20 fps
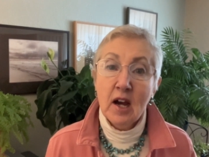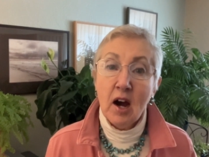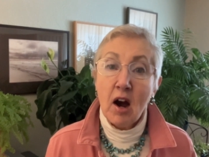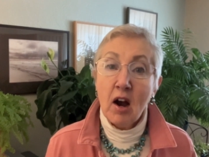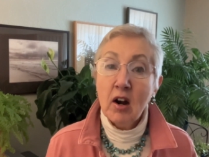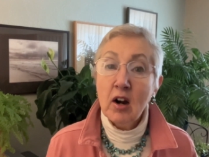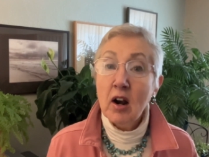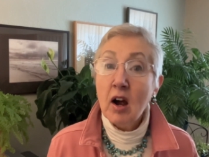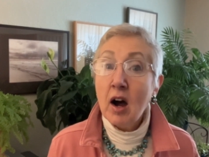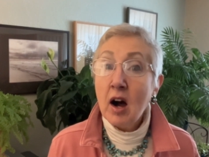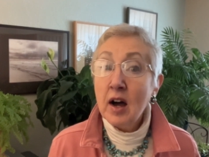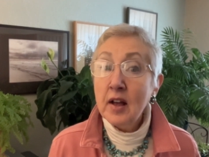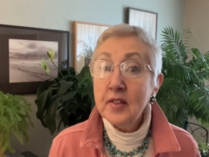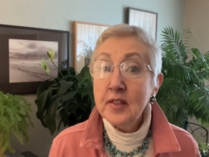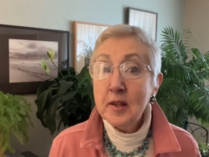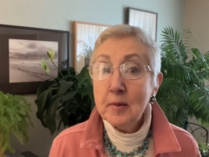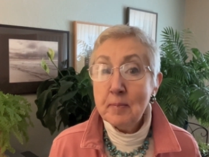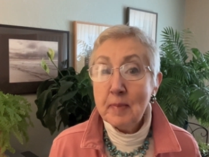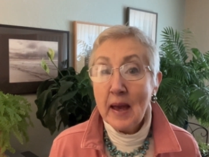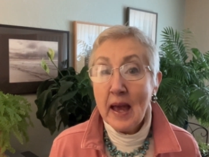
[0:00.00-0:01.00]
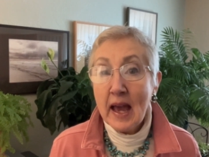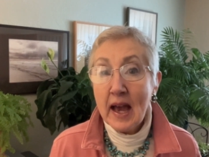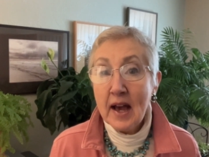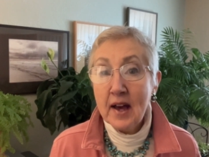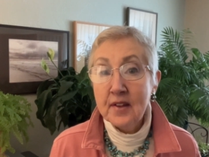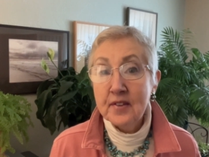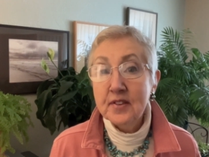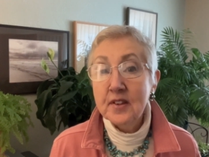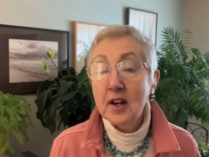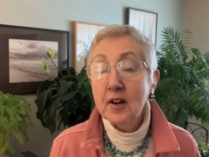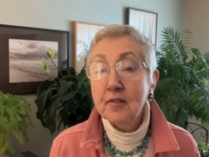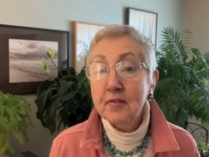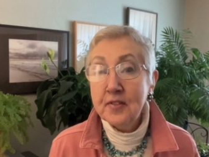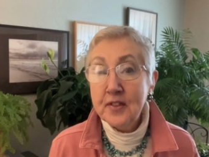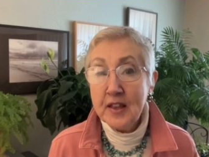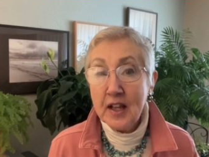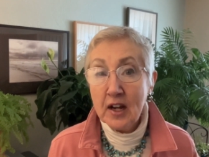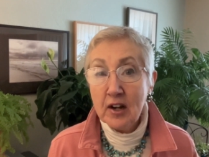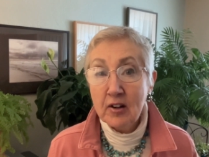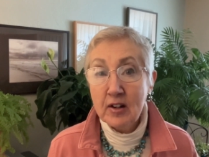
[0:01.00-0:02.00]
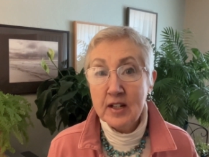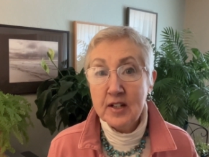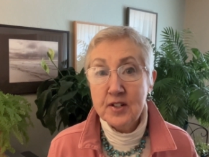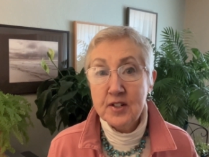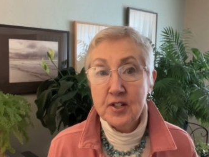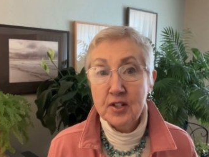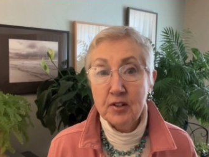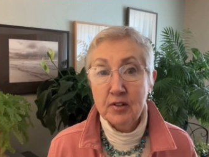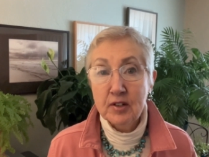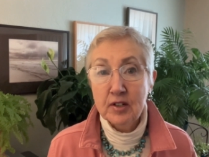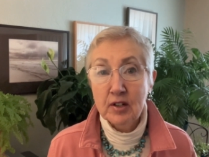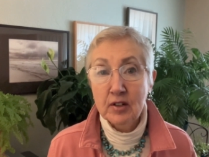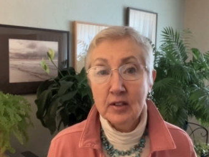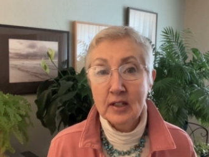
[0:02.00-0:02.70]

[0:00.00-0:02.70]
are on the path of their interior